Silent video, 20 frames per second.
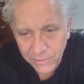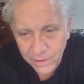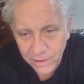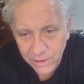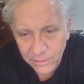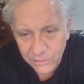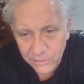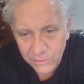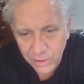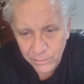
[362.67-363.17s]

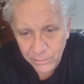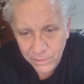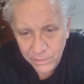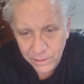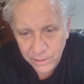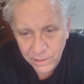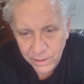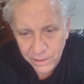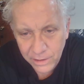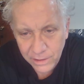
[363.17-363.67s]
laughing at
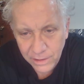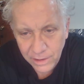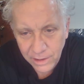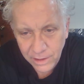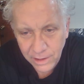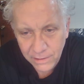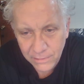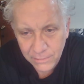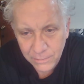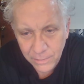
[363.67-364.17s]
something
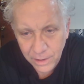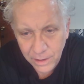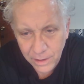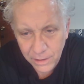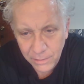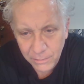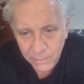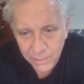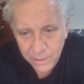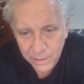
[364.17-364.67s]
like that,
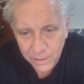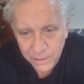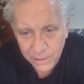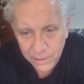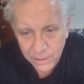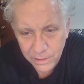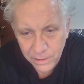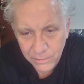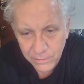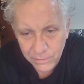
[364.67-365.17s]
in my
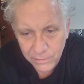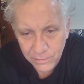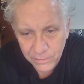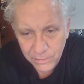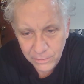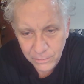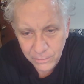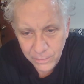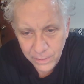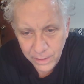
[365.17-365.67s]
opinion,
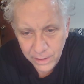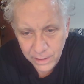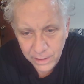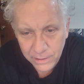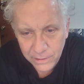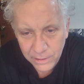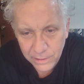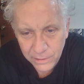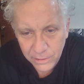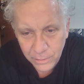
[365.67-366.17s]
have
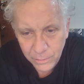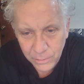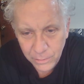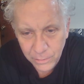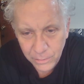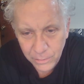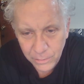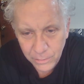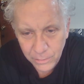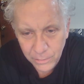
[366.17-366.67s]

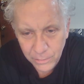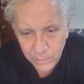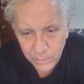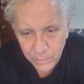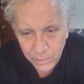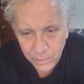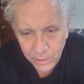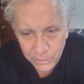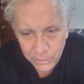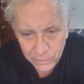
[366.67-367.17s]
abandoned
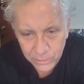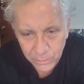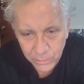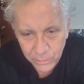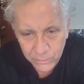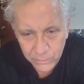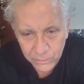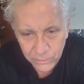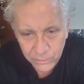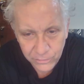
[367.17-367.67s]

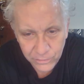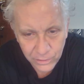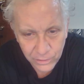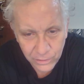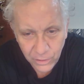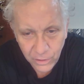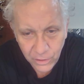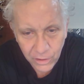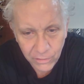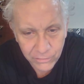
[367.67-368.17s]

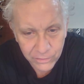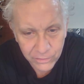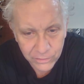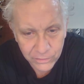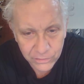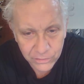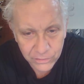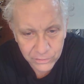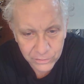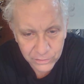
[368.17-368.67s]
principles of their
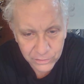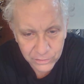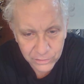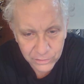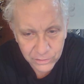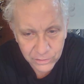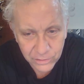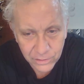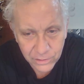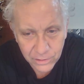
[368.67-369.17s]

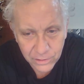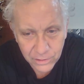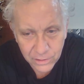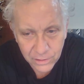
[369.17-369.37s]
offices.